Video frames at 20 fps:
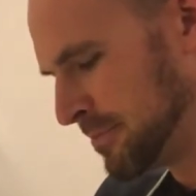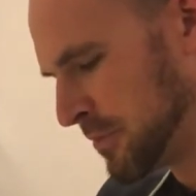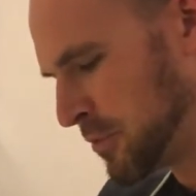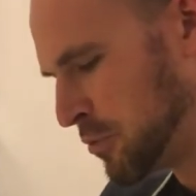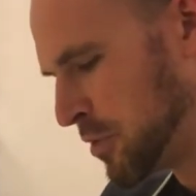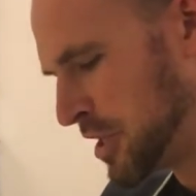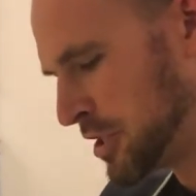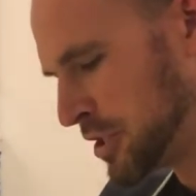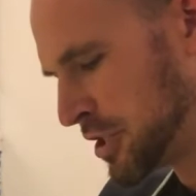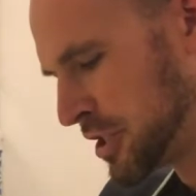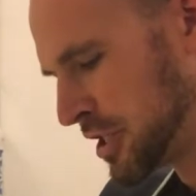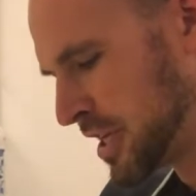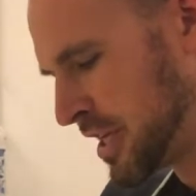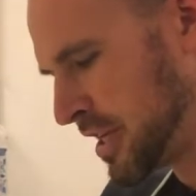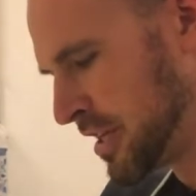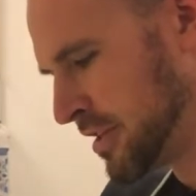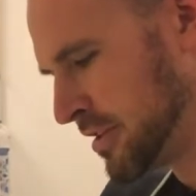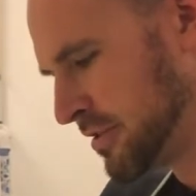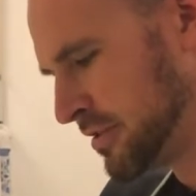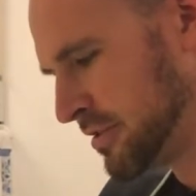which
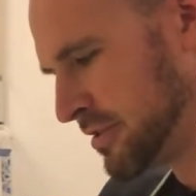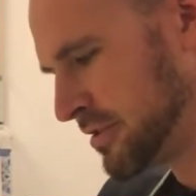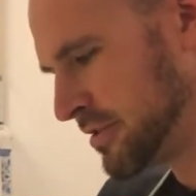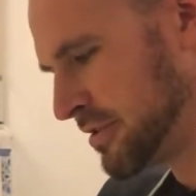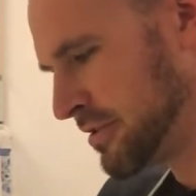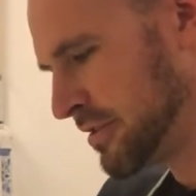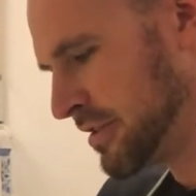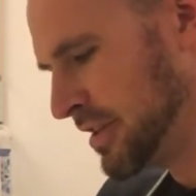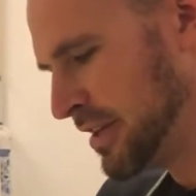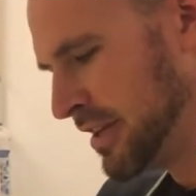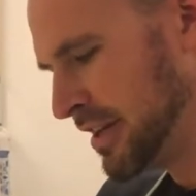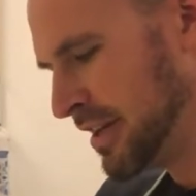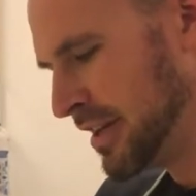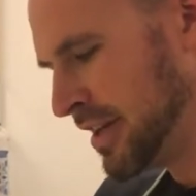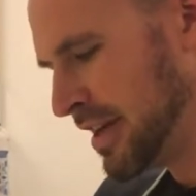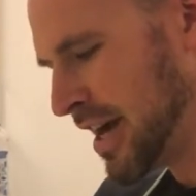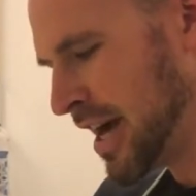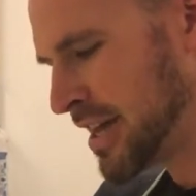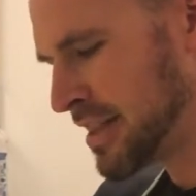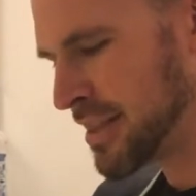is,
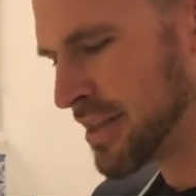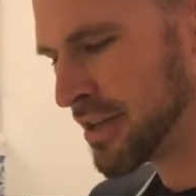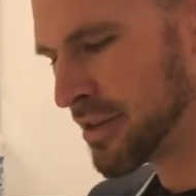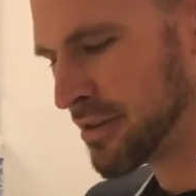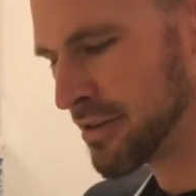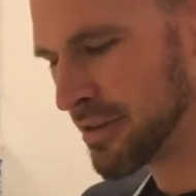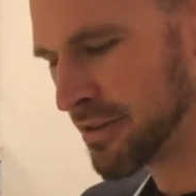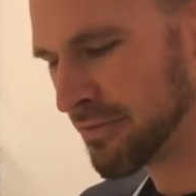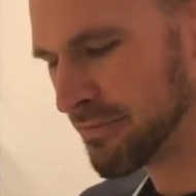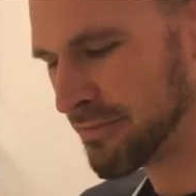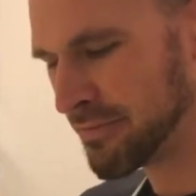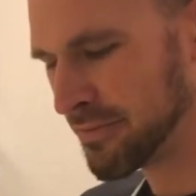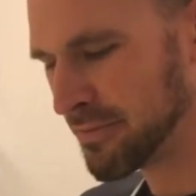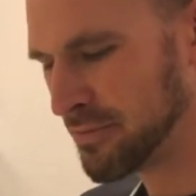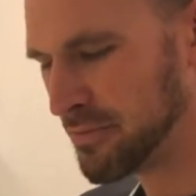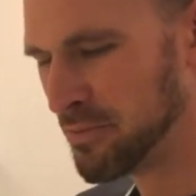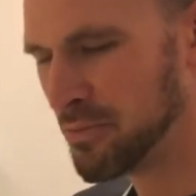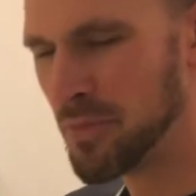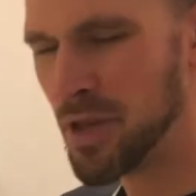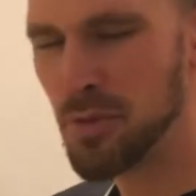I think,
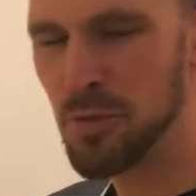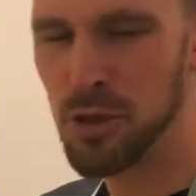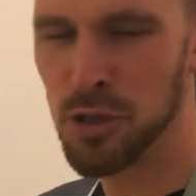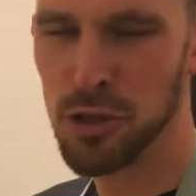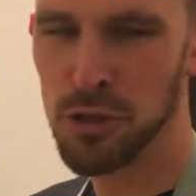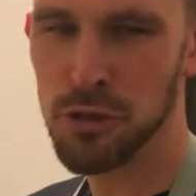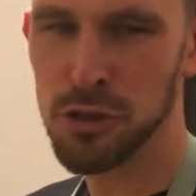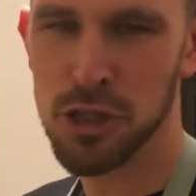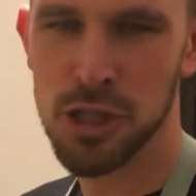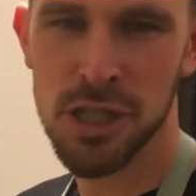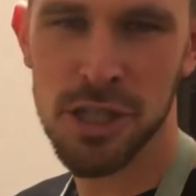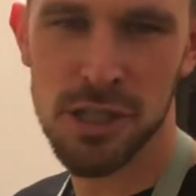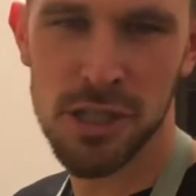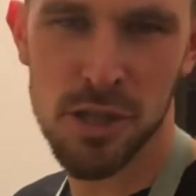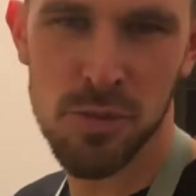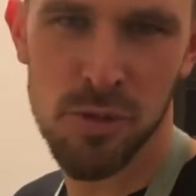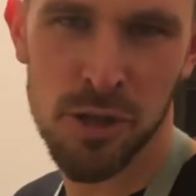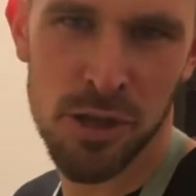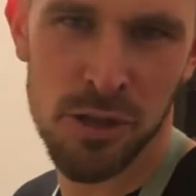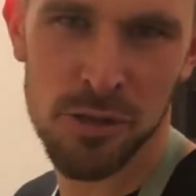maybe a little
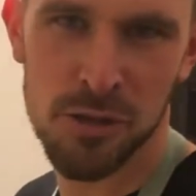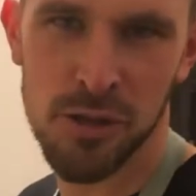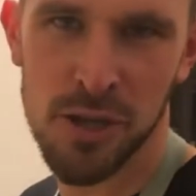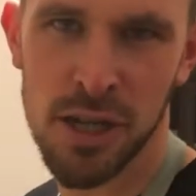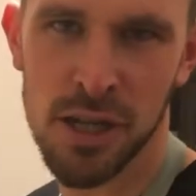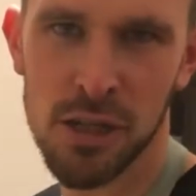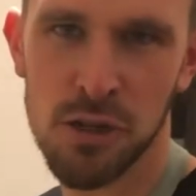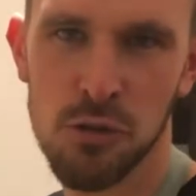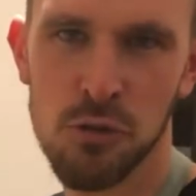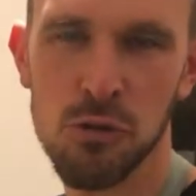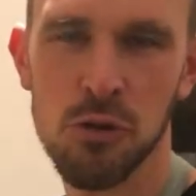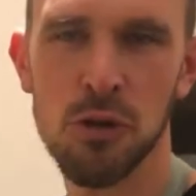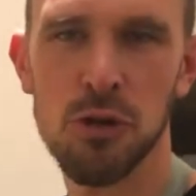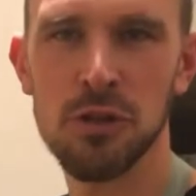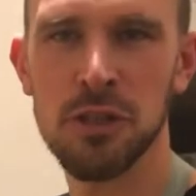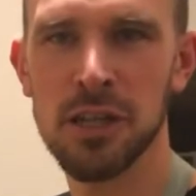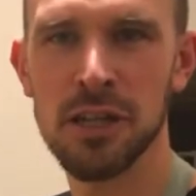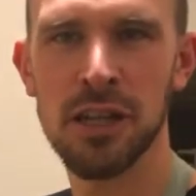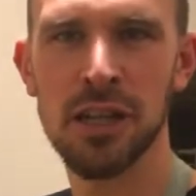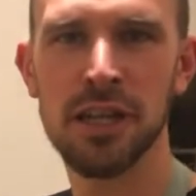cheesy, but also kind of cool
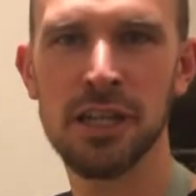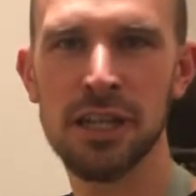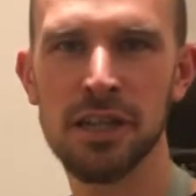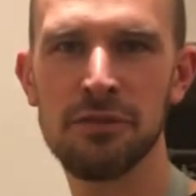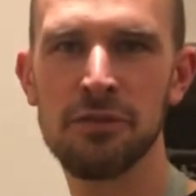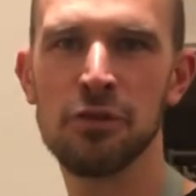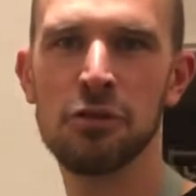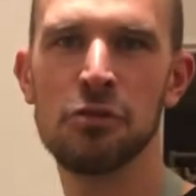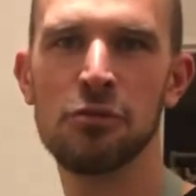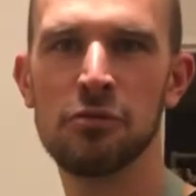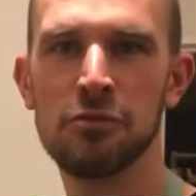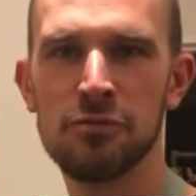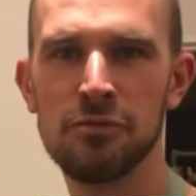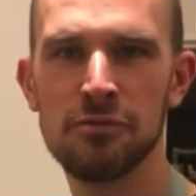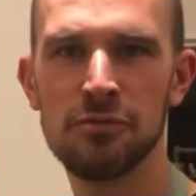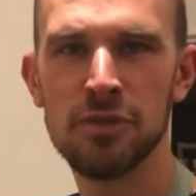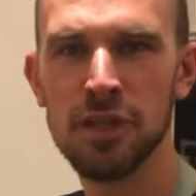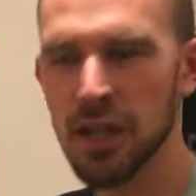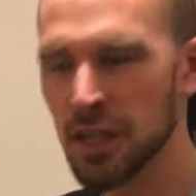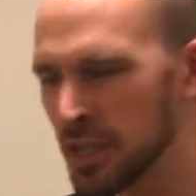that like if
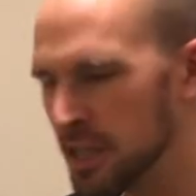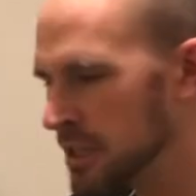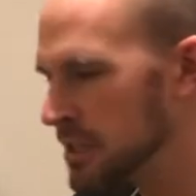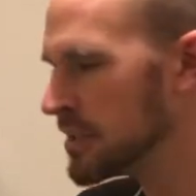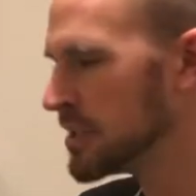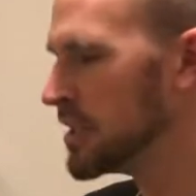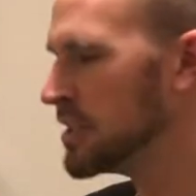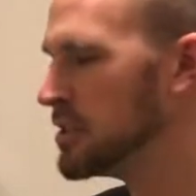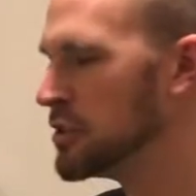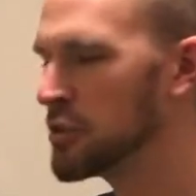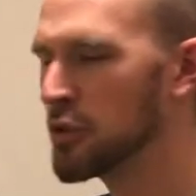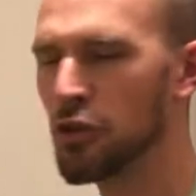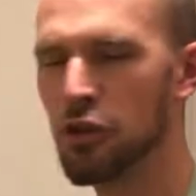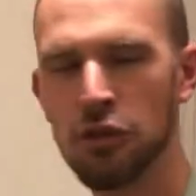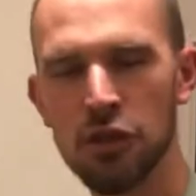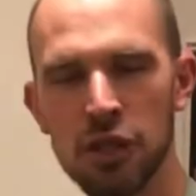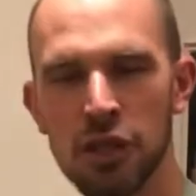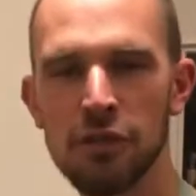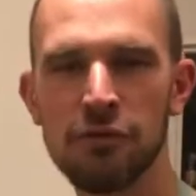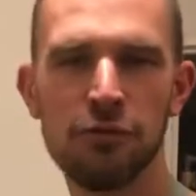you've done it and you're
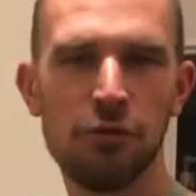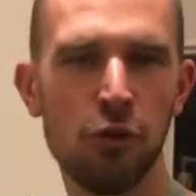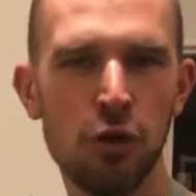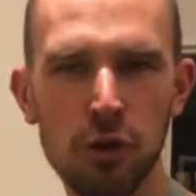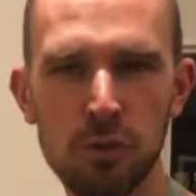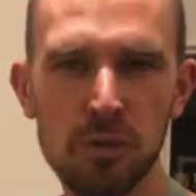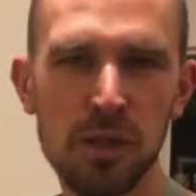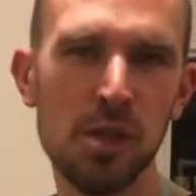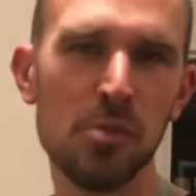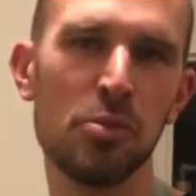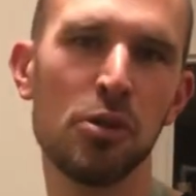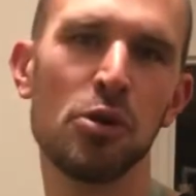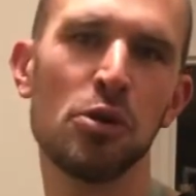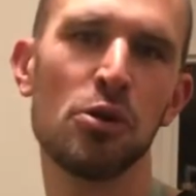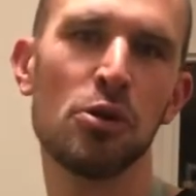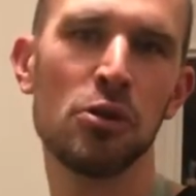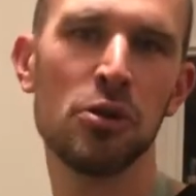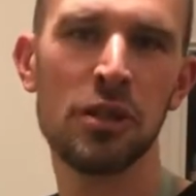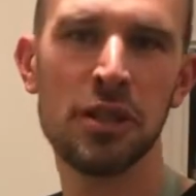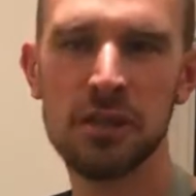cooking for
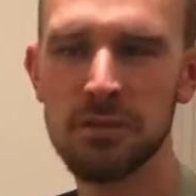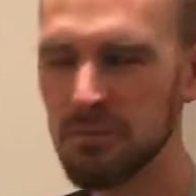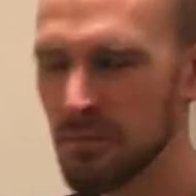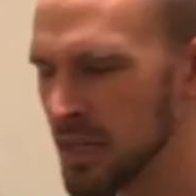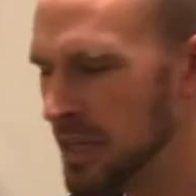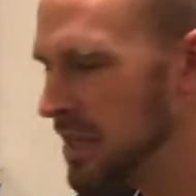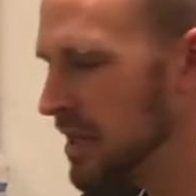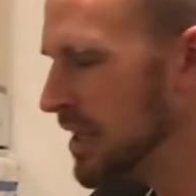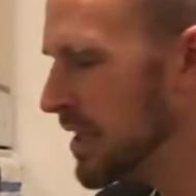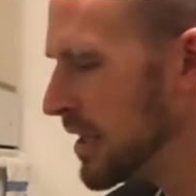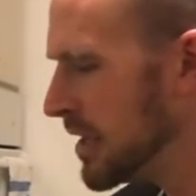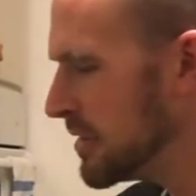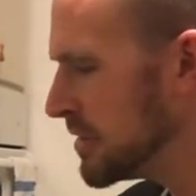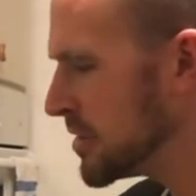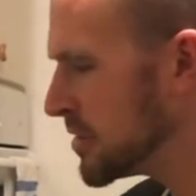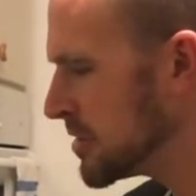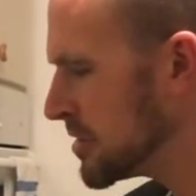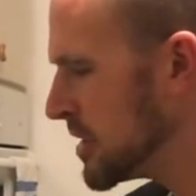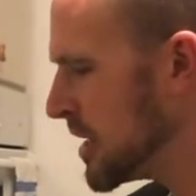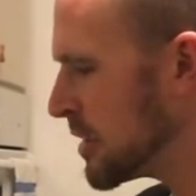people and
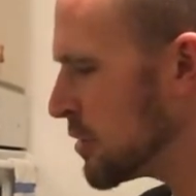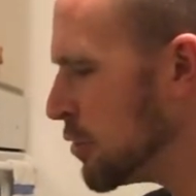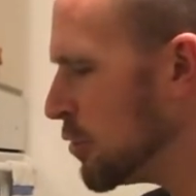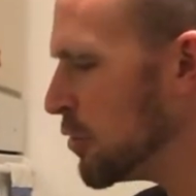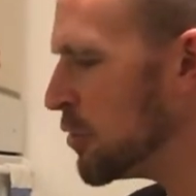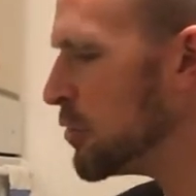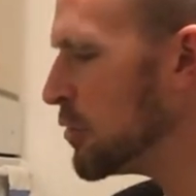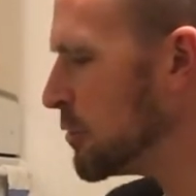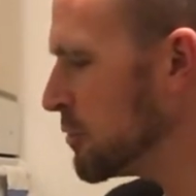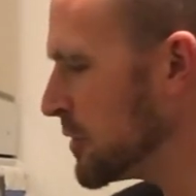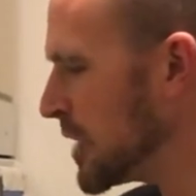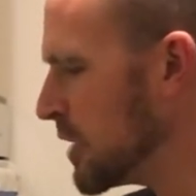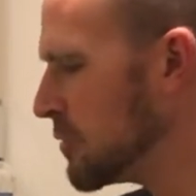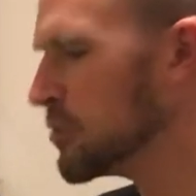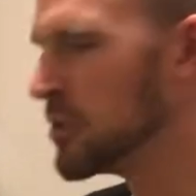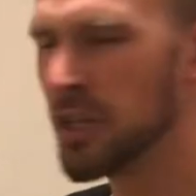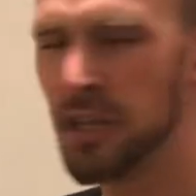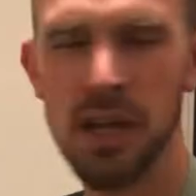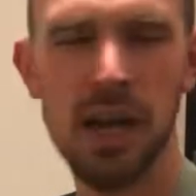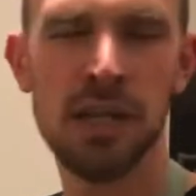just that
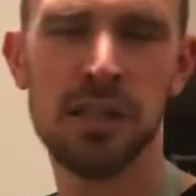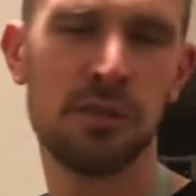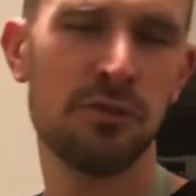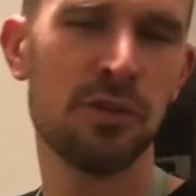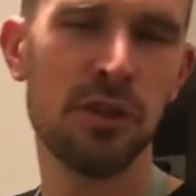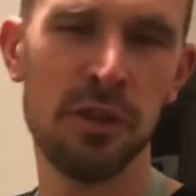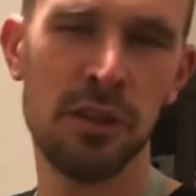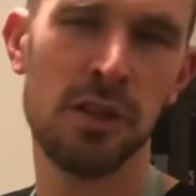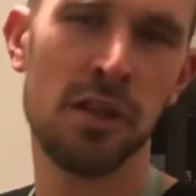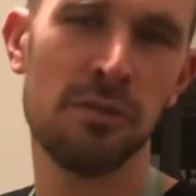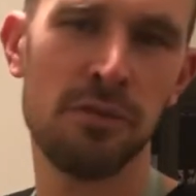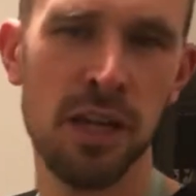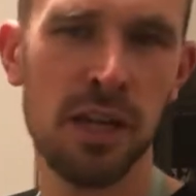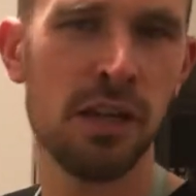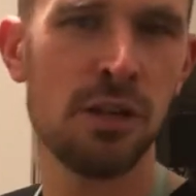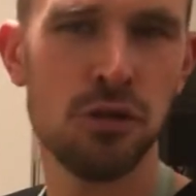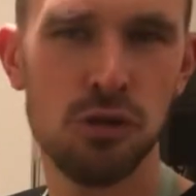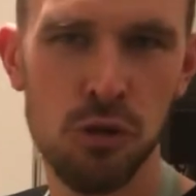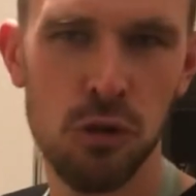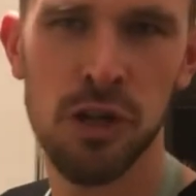really nice feeling of like
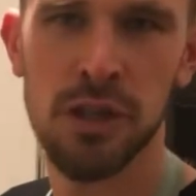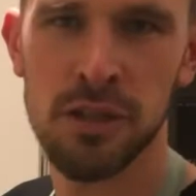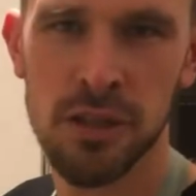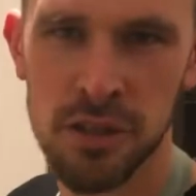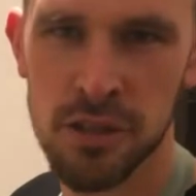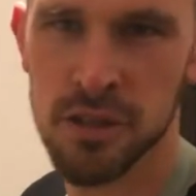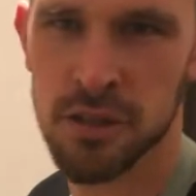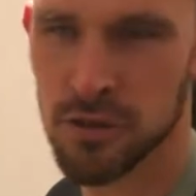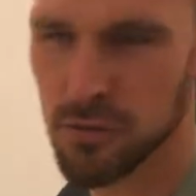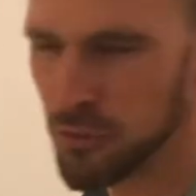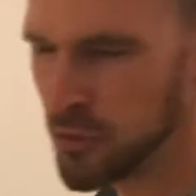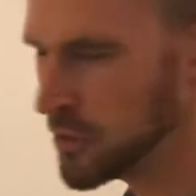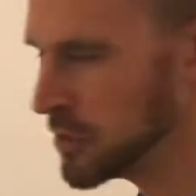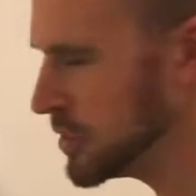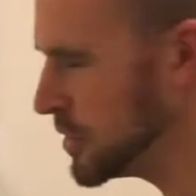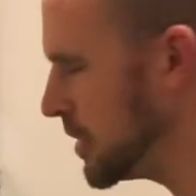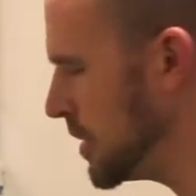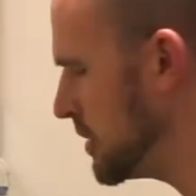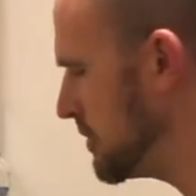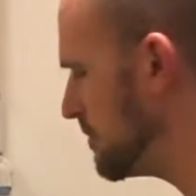enjoying the dish when you're
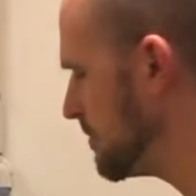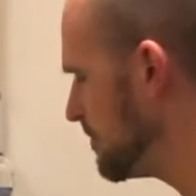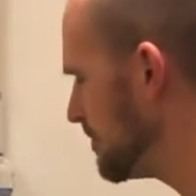done.